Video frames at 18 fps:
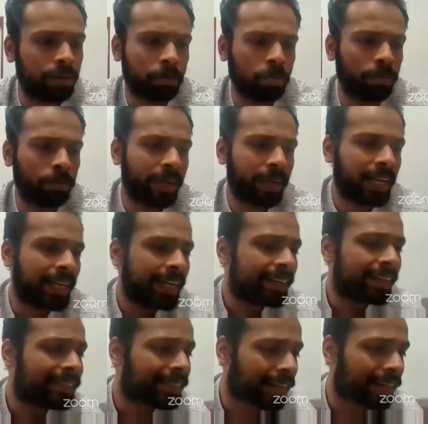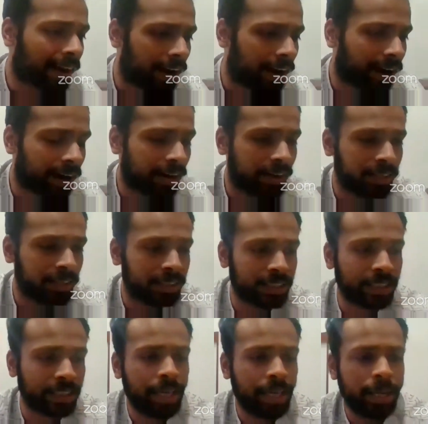Mainly it's
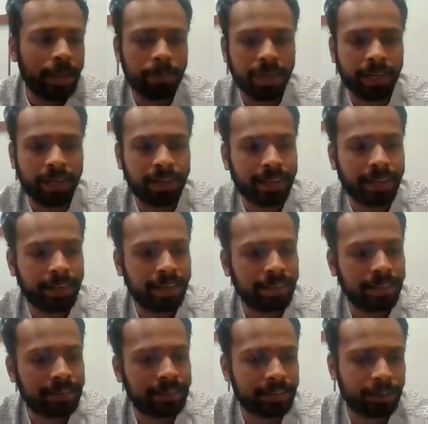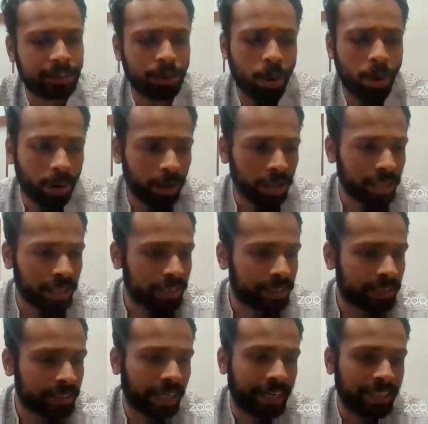cars, mainly it's
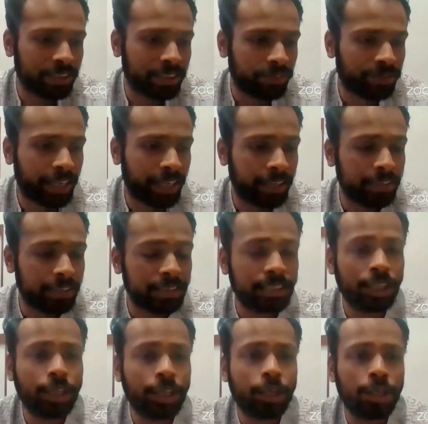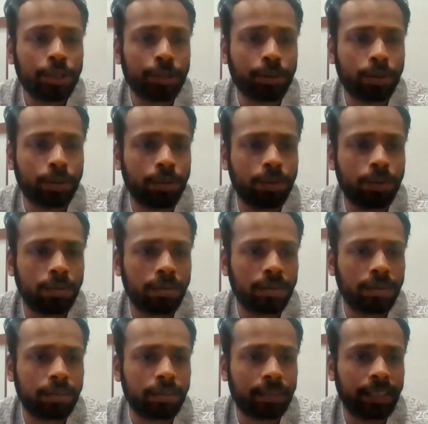dolls, kinds of things.
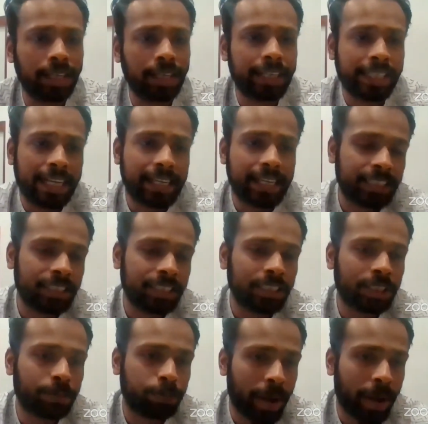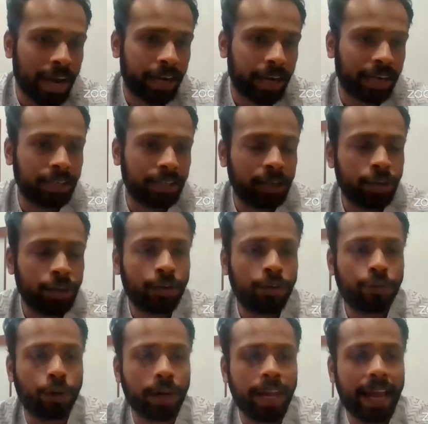So the attention span
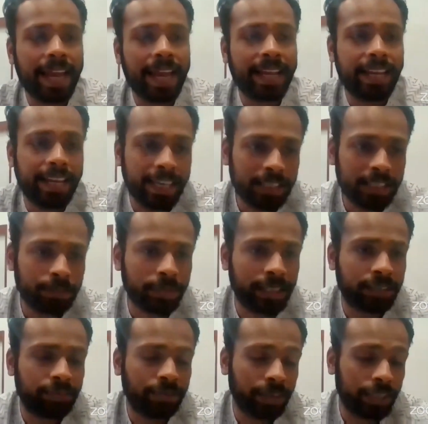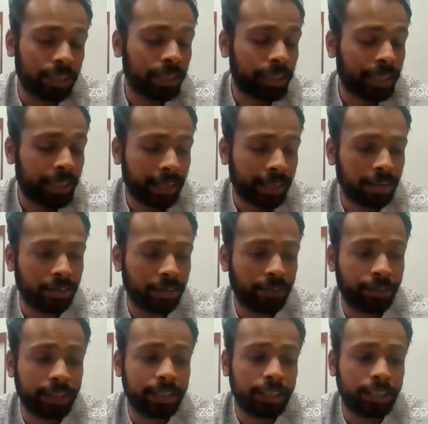for engagement with the kid
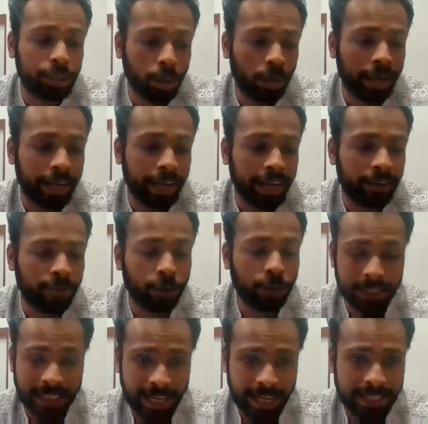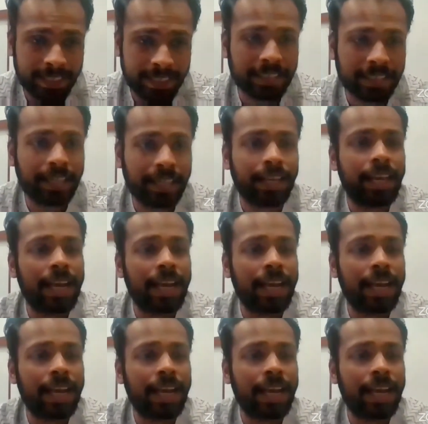with the toy was less.